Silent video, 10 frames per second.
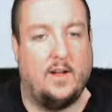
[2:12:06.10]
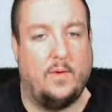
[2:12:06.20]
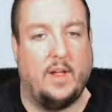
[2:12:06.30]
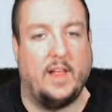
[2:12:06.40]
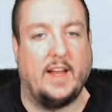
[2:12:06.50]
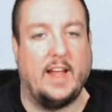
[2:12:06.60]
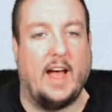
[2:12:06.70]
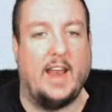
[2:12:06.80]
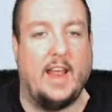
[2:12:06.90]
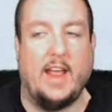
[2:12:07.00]
well, I
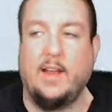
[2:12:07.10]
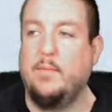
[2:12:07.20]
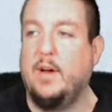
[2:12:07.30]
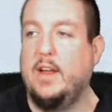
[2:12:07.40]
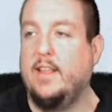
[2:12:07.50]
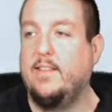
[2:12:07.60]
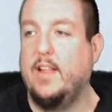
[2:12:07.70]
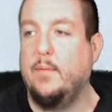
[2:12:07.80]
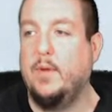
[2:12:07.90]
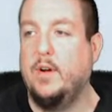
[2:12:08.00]
got in, but it's
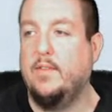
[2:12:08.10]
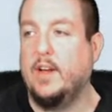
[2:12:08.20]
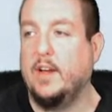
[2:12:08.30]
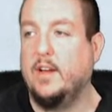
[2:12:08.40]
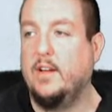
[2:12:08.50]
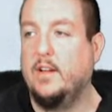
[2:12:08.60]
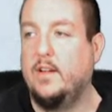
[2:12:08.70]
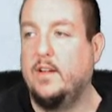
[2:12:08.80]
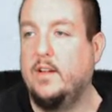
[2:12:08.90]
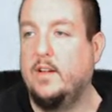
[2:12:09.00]
not moving.
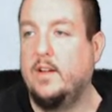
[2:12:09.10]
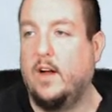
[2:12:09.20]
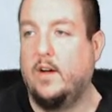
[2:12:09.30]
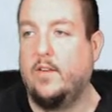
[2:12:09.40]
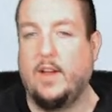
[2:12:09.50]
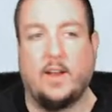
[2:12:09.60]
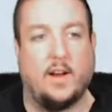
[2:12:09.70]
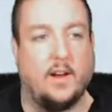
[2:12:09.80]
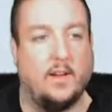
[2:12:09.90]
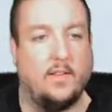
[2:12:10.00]
Oh, wait, there
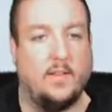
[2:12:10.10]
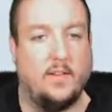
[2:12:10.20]
it goes.